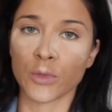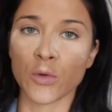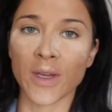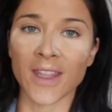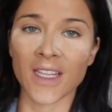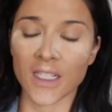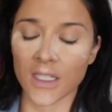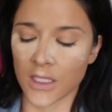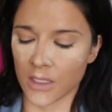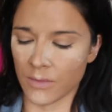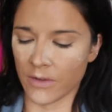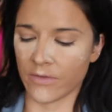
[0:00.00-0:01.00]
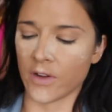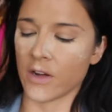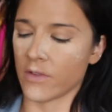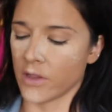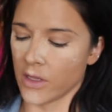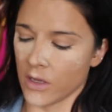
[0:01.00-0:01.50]
doing this is my
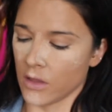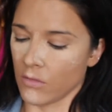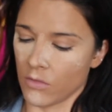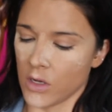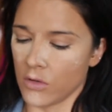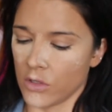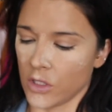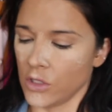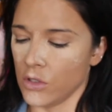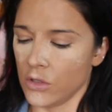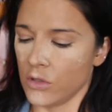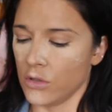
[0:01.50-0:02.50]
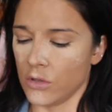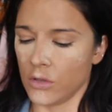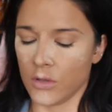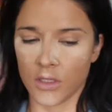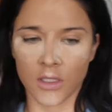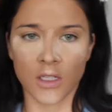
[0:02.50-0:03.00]
favourite thing in the world to do.
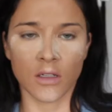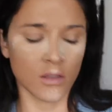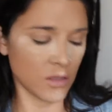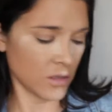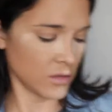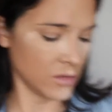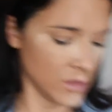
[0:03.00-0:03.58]
Sitting and